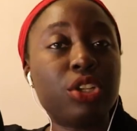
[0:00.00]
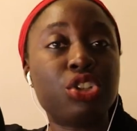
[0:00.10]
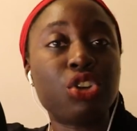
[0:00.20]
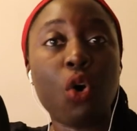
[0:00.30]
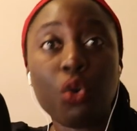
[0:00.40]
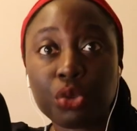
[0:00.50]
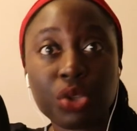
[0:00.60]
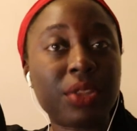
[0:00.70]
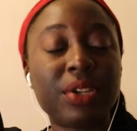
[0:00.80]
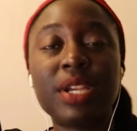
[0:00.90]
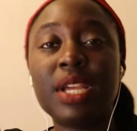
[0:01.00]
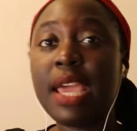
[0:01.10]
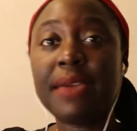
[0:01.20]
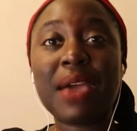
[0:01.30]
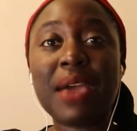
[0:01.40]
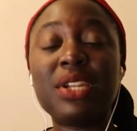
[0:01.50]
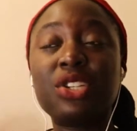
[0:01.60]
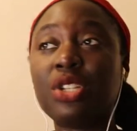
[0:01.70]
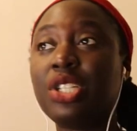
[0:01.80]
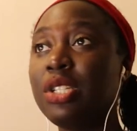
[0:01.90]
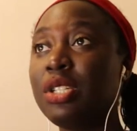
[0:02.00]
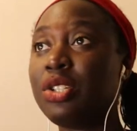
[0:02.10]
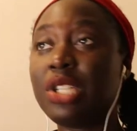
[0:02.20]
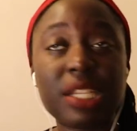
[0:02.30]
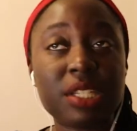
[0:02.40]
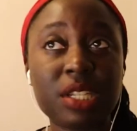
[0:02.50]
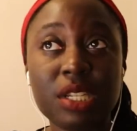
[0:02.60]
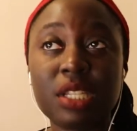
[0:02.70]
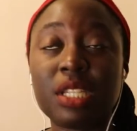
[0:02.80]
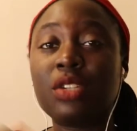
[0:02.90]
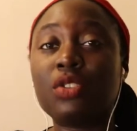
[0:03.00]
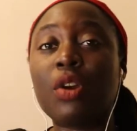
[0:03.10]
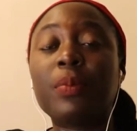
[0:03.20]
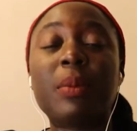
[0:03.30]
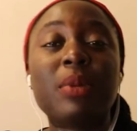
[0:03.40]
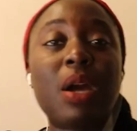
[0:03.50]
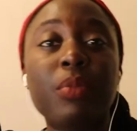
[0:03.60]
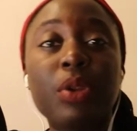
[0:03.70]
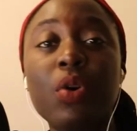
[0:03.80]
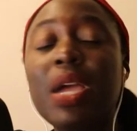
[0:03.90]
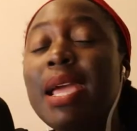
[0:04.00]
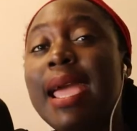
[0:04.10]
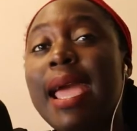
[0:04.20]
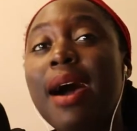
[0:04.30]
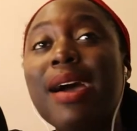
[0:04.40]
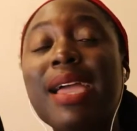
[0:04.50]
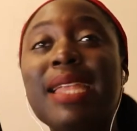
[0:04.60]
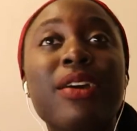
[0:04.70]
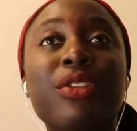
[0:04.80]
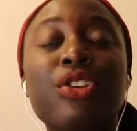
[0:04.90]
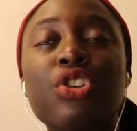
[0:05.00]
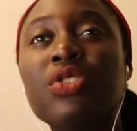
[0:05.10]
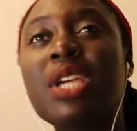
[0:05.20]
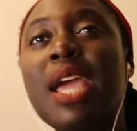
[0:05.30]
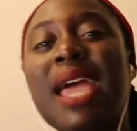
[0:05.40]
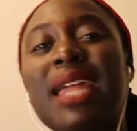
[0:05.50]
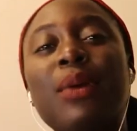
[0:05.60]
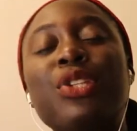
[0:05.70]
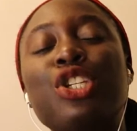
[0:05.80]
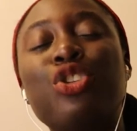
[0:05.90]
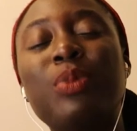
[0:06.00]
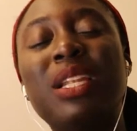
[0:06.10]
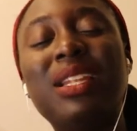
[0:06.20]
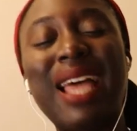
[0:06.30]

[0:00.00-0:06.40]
shows, if you have any suggestions, just drop them down below. Any other shows, and I want it to be